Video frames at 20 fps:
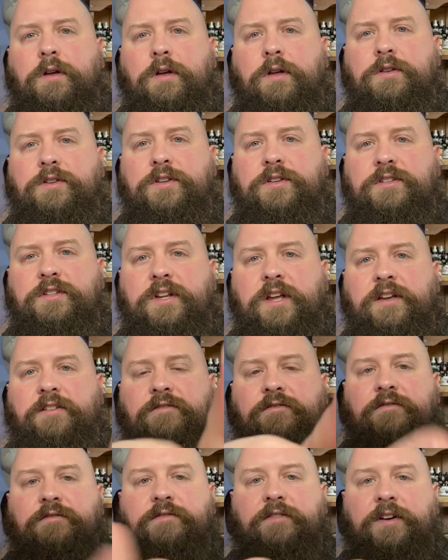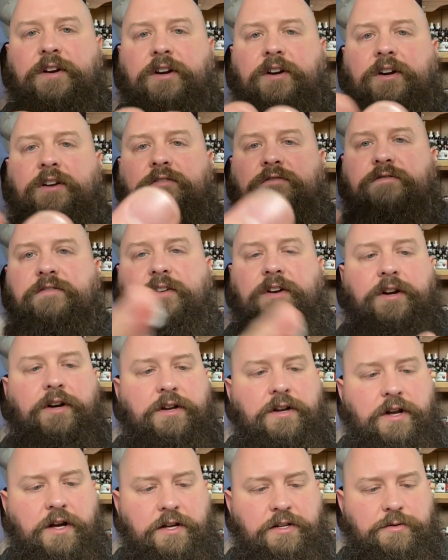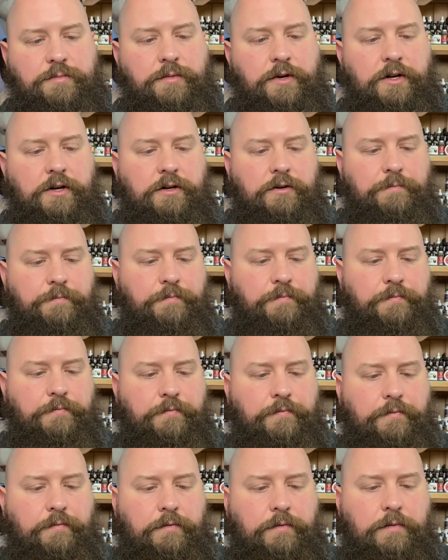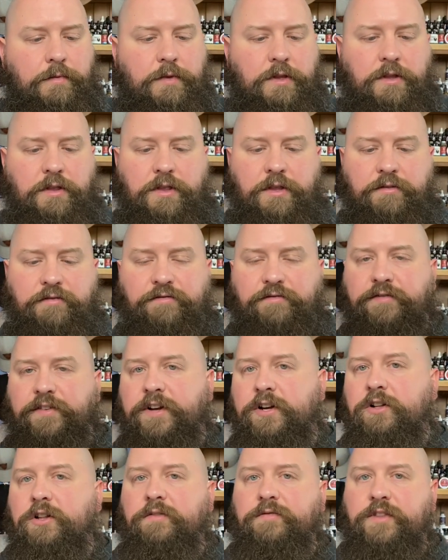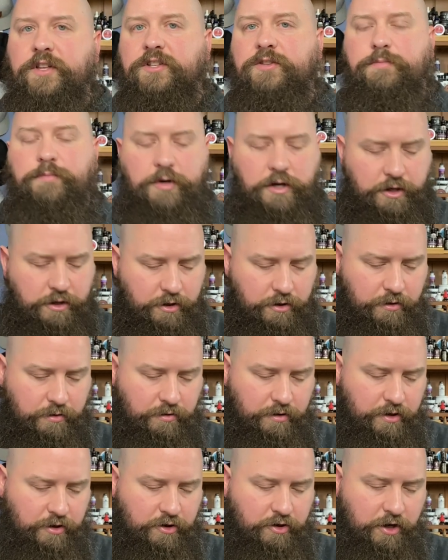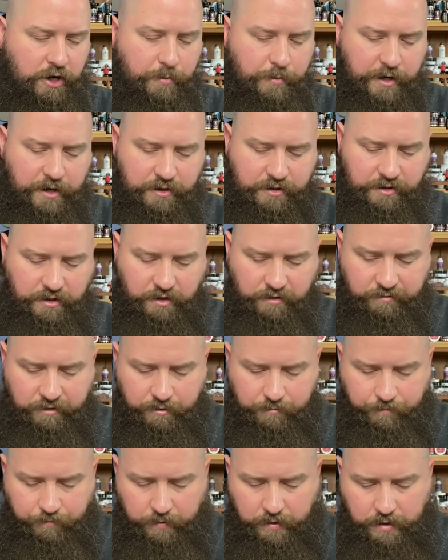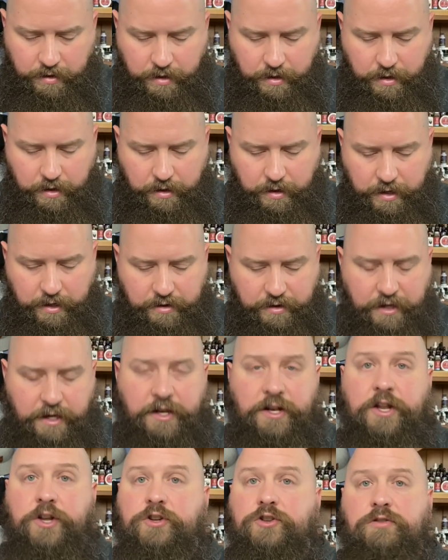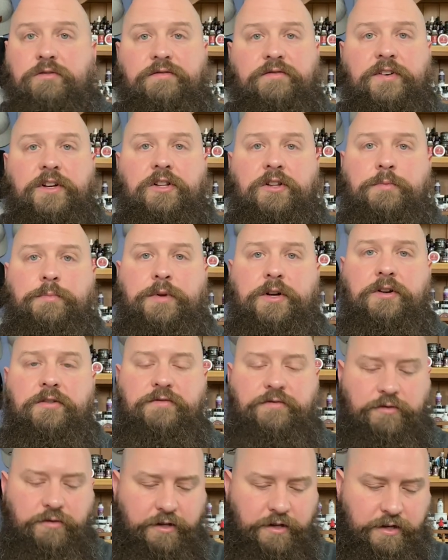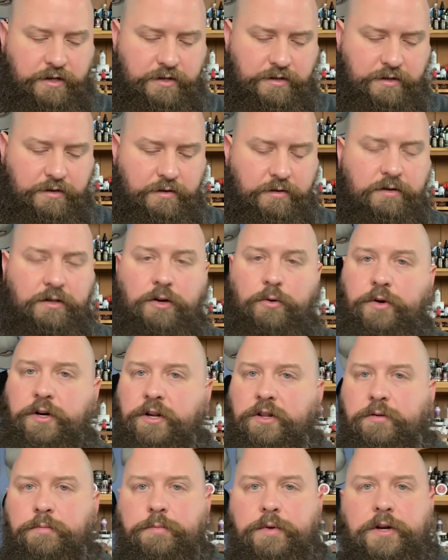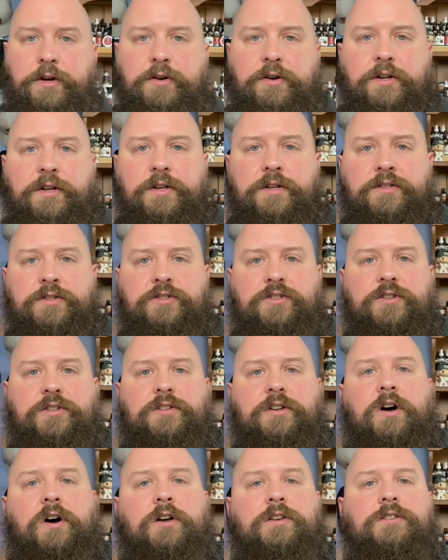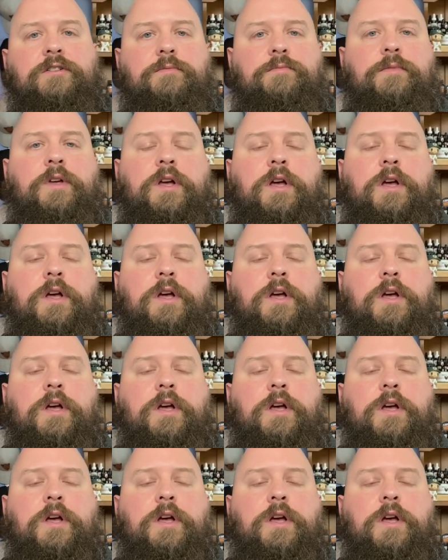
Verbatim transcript: Just a very, very nice butter. The feel of this butter, the creaminess of it, and the initial feel and beard for this going into the beard is just awesome.